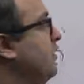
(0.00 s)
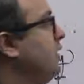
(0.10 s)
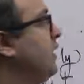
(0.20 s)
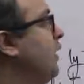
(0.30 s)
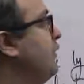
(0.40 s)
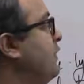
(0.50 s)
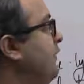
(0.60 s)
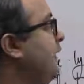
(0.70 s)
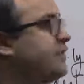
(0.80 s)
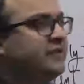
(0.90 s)
Now for the
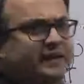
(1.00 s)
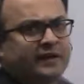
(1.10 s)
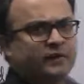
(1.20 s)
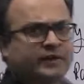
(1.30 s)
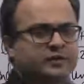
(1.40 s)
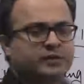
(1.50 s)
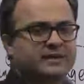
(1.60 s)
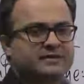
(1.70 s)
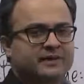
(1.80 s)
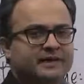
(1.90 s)
function y equal to x square
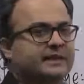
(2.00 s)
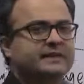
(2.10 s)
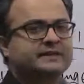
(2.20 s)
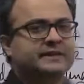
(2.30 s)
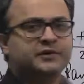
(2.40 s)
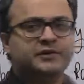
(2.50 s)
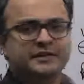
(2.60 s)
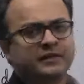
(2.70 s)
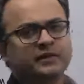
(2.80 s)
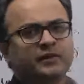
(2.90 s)
plus 1, again it's easy to see
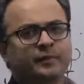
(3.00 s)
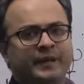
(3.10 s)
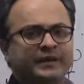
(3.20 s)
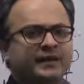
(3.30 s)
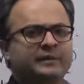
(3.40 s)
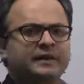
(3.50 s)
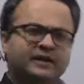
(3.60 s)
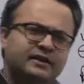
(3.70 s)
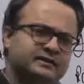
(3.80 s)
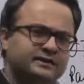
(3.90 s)
the domain can be
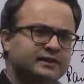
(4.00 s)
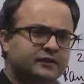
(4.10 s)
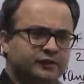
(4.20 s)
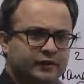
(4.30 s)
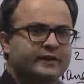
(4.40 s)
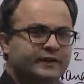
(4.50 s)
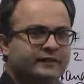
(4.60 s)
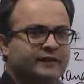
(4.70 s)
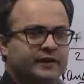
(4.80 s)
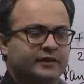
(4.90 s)
taken as a set of all real
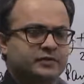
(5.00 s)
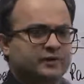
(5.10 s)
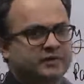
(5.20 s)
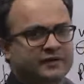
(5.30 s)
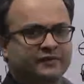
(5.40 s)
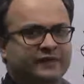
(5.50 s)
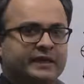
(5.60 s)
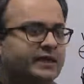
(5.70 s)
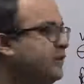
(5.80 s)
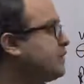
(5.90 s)
values, because again
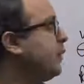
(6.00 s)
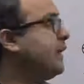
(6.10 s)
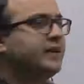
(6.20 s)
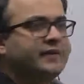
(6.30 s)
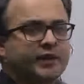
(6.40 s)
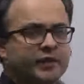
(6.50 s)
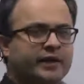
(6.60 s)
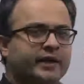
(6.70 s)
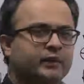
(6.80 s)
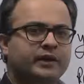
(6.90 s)
finally you're squaring a value and
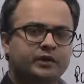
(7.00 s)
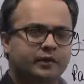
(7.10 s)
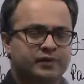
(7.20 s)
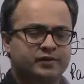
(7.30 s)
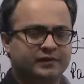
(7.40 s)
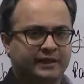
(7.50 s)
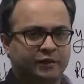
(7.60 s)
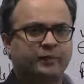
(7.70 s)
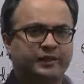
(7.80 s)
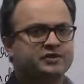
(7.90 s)
adding 1 to it. So that
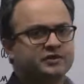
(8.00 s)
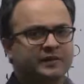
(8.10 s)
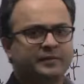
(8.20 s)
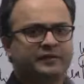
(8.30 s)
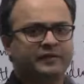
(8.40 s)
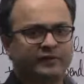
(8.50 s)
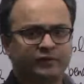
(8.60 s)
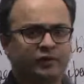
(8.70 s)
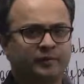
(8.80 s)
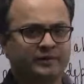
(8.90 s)
operation will be defined
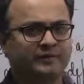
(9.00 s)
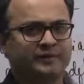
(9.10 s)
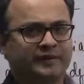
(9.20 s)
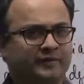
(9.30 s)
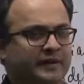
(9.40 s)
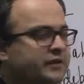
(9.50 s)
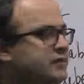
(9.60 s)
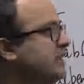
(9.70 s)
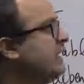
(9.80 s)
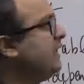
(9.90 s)
for all possible real values.
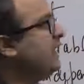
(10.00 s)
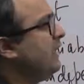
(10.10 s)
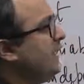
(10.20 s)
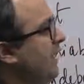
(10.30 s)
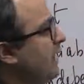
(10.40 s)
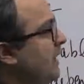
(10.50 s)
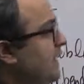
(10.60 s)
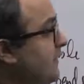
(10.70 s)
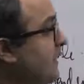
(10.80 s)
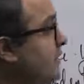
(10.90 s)
And
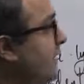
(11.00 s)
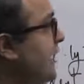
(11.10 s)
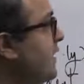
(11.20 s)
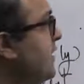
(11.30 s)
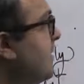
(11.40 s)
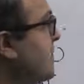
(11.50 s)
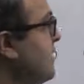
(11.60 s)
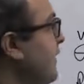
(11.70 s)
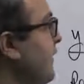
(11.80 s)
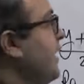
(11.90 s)
as far as the range is
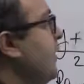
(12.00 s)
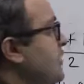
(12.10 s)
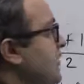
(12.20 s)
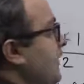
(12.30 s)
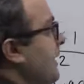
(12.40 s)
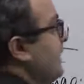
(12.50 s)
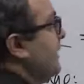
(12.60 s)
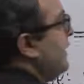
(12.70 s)
concerned, we can use the fact